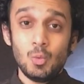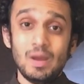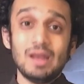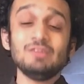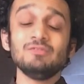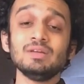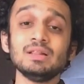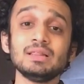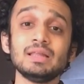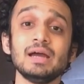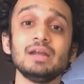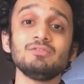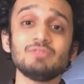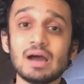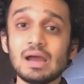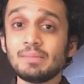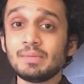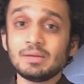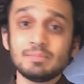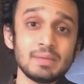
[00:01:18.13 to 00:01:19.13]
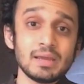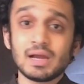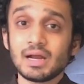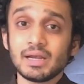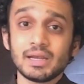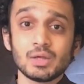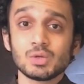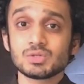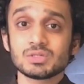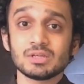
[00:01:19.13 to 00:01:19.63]
When will the environment be
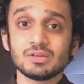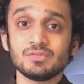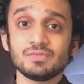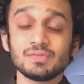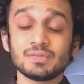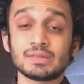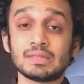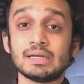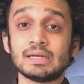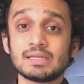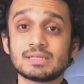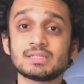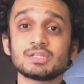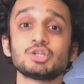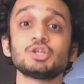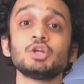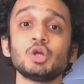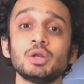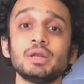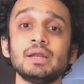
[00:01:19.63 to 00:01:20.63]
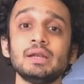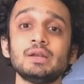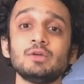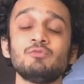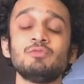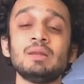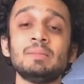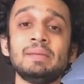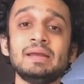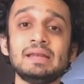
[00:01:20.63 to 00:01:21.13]
conducive? The decision on
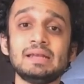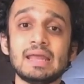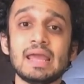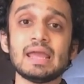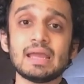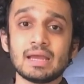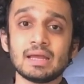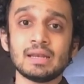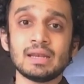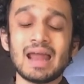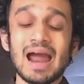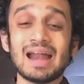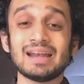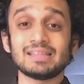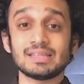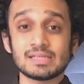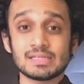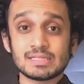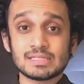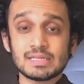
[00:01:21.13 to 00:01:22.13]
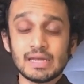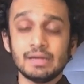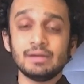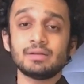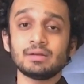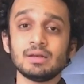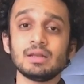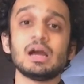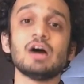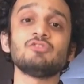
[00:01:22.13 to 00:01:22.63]
it will be taken at the
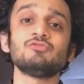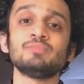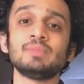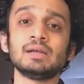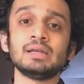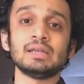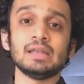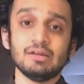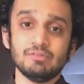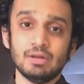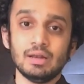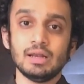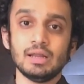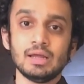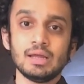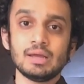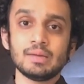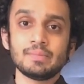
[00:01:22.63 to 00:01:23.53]
central government level.